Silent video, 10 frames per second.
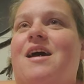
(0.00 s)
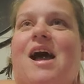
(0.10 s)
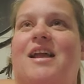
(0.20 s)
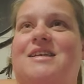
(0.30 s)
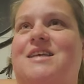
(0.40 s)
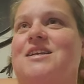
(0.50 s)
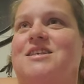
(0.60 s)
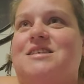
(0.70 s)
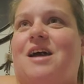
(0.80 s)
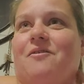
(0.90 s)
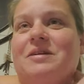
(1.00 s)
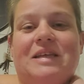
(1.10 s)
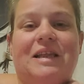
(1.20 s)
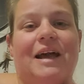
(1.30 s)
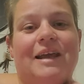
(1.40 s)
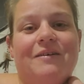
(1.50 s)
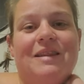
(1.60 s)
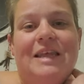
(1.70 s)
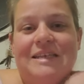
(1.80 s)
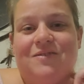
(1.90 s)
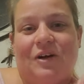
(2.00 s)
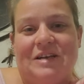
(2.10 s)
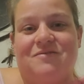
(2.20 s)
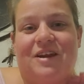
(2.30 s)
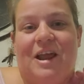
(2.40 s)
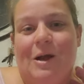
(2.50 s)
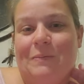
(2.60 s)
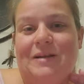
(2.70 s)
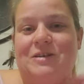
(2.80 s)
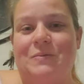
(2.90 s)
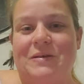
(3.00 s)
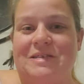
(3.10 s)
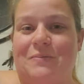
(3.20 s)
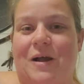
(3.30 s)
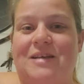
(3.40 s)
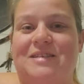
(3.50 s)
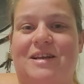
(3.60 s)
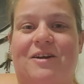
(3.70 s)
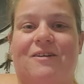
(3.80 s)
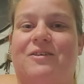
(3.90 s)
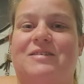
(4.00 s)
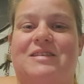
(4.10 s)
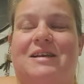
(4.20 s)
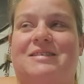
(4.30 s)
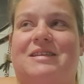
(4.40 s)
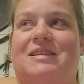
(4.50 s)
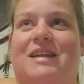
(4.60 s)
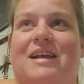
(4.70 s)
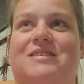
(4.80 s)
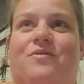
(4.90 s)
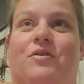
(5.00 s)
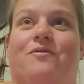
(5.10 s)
I guess I just got really lucky with this first video, but don't be surprised to hear those things in the next few